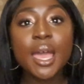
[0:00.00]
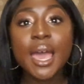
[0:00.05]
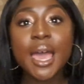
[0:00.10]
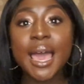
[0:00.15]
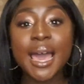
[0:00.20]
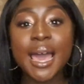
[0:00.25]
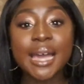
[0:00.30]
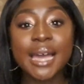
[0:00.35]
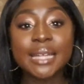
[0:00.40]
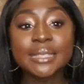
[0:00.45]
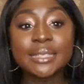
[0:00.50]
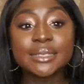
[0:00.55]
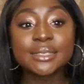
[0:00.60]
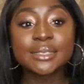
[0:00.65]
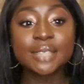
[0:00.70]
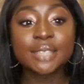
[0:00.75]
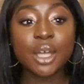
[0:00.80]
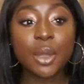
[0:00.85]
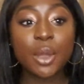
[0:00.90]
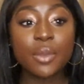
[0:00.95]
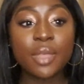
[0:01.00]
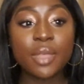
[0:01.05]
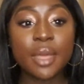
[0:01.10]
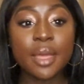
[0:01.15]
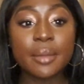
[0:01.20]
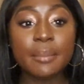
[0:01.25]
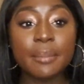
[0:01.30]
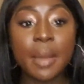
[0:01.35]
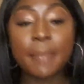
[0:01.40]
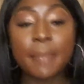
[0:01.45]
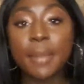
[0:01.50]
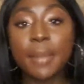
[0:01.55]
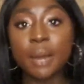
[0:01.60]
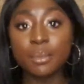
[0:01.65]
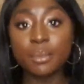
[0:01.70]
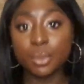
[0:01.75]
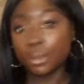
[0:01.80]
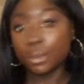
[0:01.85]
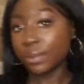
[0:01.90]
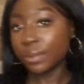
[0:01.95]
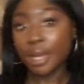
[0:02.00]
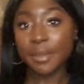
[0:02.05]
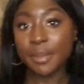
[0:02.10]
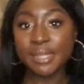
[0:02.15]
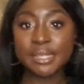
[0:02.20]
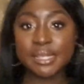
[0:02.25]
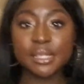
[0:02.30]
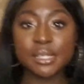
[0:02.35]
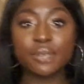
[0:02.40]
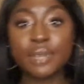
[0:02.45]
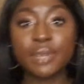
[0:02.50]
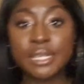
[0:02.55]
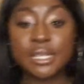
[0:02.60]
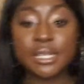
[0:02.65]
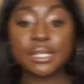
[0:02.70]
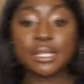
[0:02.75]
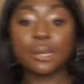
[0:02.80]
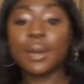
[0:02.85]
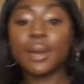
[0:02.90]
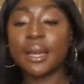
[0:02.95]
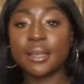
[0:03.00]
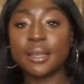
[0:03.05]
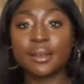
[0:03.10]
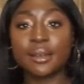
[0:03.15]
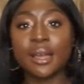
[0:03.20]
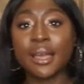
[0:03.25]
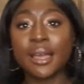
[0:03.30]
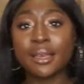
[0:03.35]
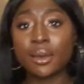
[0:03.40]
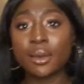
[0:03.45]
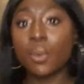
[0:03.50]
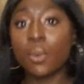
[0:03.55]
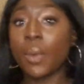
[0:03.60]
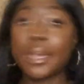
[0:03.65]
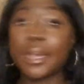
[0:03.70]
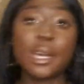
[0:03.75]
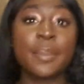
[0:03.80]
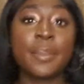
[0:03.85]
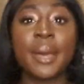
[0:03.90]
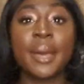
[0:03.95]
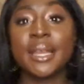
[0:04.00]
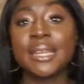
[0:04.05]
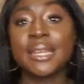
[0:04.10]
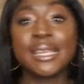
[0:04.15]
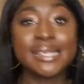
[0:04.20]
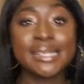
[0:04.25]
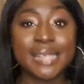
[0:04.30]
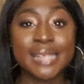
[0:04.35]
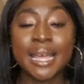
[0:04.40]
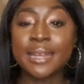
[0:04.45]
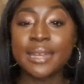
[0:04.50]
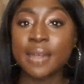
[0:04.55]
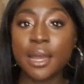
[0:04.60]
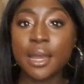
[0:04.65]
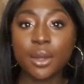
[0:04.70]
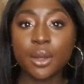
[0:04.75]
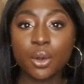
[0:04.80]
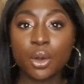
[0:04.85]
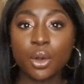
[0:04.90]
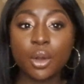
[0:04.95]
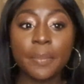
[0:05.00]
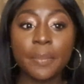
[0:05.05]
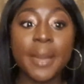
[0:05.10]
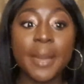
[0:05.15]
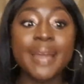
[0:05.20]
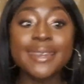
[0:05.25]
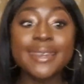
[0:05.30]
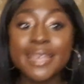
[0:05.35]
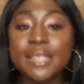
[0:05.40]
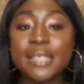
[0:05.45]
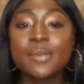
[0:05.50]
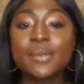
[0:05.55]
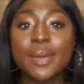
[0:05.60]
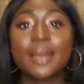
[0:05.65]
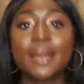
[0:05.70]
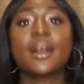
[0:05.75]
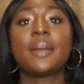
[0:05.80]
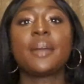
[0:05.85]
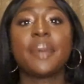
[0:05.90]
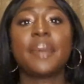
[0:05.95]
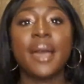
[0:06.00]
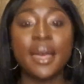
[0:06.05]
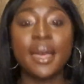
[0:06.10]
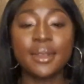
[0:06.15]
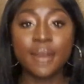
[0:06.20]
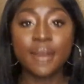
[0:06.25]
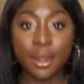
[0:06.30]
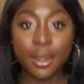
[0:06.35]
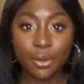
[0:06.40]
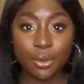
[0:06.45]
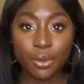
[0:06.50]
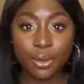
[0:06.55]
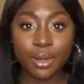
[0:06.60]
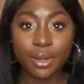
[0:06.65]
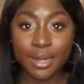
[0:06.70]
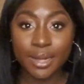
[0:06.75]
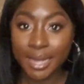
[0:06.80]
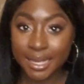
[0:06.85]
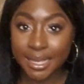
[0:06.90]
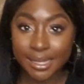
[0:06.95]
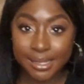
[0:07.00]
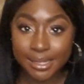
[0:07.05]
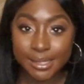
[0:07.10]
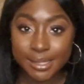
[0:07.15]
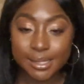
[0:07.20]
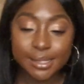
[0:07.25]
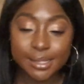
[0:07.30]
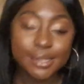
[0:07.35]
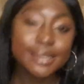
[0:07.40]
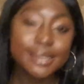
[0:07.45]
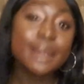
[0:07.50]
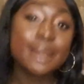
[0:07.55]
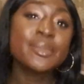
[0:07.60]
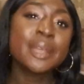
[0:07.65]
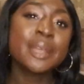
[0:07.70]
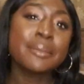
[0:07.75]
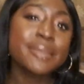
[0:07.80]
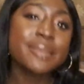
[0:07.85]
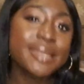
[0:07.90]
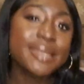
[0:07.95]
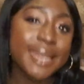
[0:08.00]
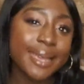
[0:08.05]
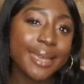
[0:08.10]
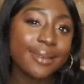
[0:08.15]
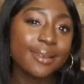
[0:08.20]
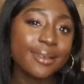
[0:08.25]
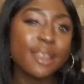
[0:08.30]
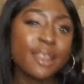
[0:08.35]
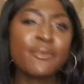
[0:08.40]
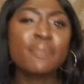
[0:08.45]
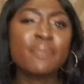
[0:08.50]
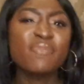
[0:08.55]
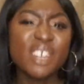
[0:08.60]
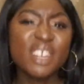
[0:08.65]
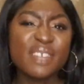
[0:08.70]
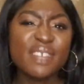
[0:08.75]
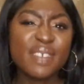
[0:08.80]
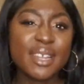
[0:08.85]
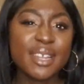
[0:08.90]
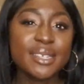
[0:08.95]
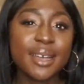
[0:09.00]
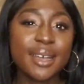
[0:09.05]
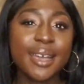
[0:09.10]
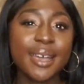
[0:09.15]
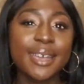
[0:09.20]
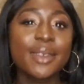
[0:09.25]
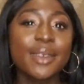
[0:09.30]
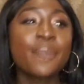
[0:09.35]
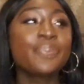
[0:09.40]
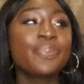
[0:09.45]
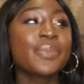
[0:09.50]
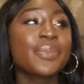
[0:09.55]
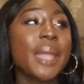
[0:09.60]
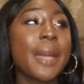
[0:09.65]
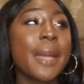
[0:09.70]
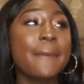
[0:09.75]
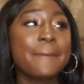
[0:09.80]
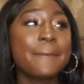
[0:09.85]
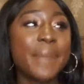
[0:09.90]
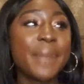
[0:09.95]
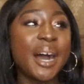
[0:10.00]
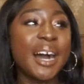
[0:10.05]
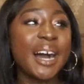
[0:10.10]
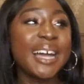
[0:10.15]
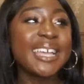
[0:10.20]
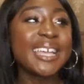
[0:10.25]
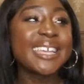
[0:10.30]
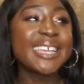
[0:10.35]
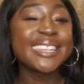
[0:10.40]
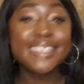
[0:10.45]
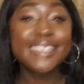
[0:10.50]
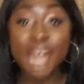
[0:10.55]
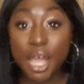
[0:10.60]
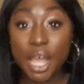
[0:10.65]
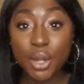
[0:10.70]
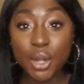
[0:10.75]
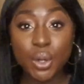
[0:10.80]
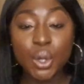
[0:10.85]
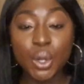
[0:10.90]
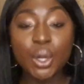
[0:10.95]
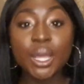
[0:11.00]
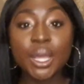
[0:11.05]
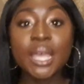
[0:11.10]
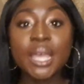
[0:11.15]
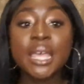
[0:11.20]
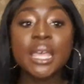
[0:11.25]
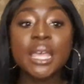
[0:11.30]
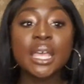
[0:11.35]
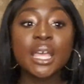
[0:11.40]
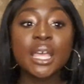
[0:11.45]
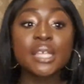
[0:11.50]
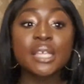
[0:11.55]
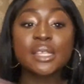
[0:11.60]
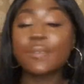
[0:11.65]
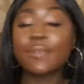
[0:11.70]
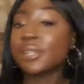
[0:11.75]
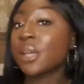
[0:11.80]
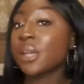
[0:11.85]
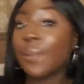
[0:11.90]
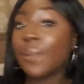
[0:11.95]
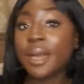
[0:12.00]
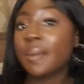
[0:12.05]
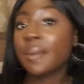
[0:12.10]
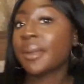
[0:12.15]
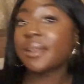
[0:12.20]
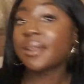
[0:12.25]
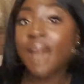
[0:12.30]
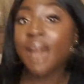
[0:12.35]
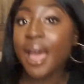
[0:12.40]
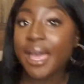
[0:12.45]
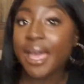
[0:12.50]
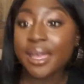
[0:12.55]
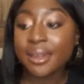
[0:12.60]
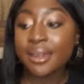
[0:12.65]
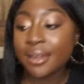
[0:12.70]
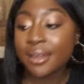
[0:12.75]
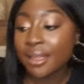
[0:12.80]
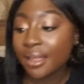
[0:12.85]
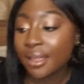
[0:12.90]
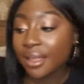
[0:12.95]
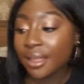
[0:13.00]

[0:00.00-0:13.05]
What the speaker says: and so then my mum will get my sister ready so I can like wake up at least at 9 o'clock. But I need to wake up at 9 o'clock latest, sometimes 10 if I'm really tired, but 9 o'clock. So if I don't wake up at 9,